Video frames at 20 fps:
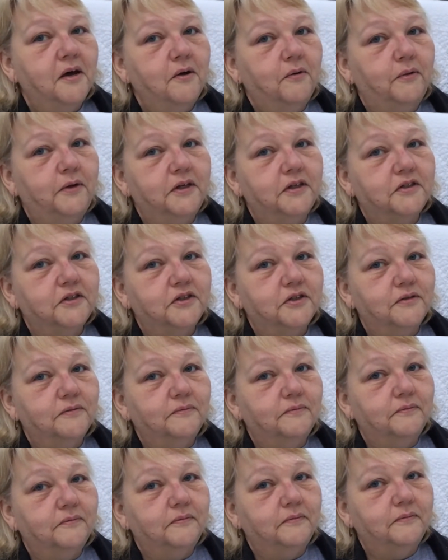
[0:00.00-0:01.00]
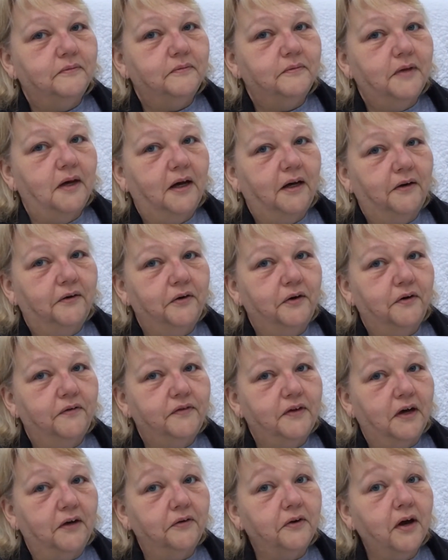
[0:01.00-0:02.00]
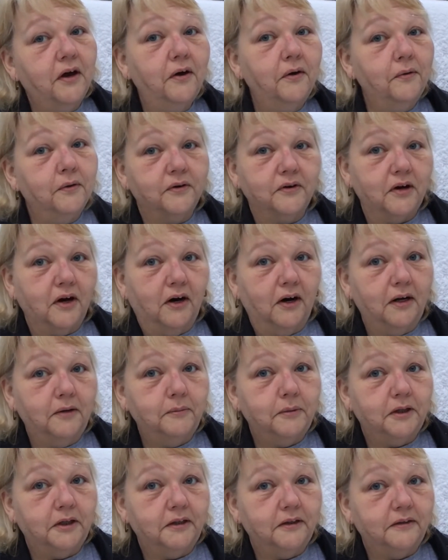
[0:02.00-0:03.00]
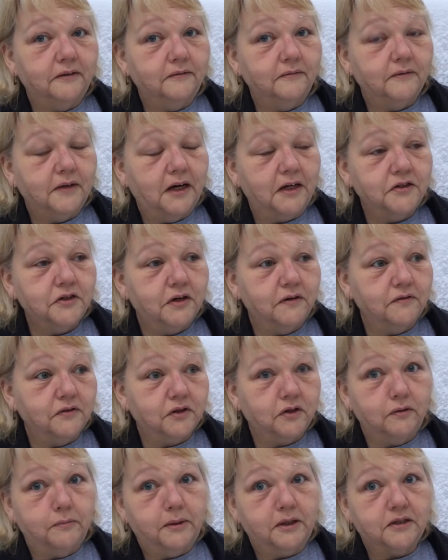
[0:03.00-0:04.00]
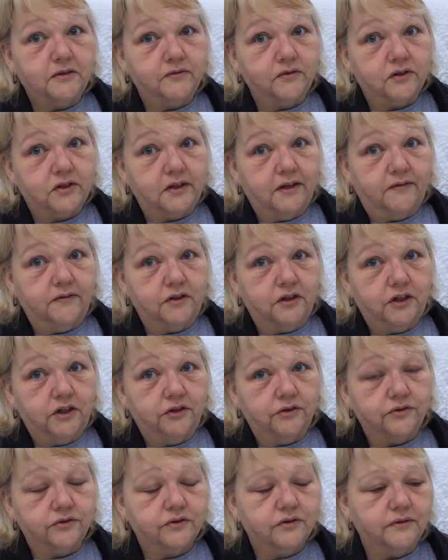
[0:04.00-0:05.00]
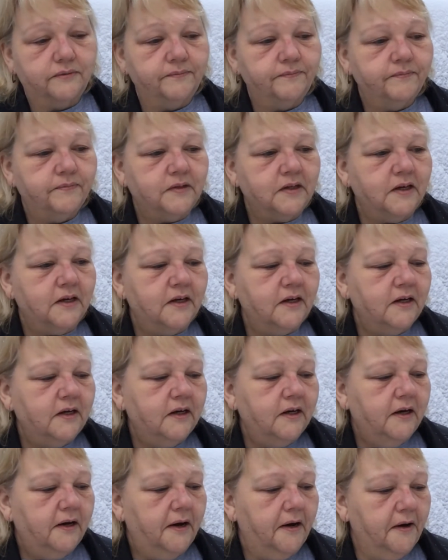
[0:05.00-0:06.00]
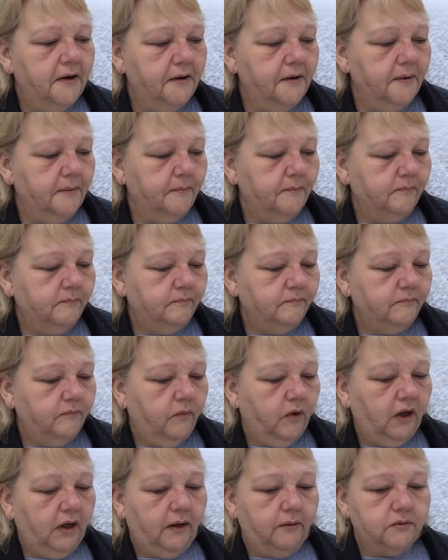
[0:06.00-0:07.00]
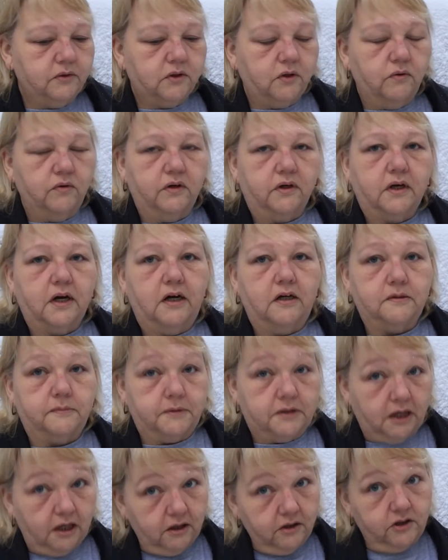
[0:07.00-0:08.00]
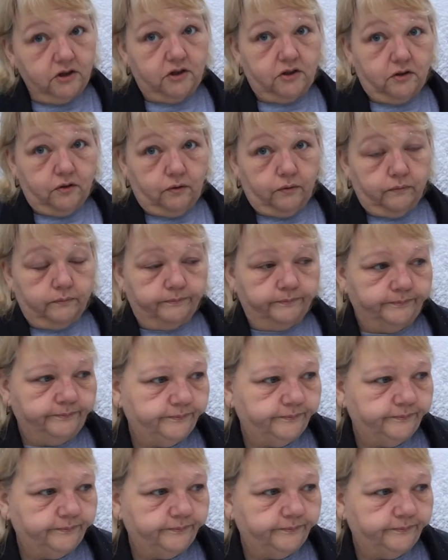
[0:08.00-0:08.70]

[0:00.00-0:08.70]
Which, I don't know if y'all know or not, but I drove a school bus for 7 years. While I was going to cosmetology school.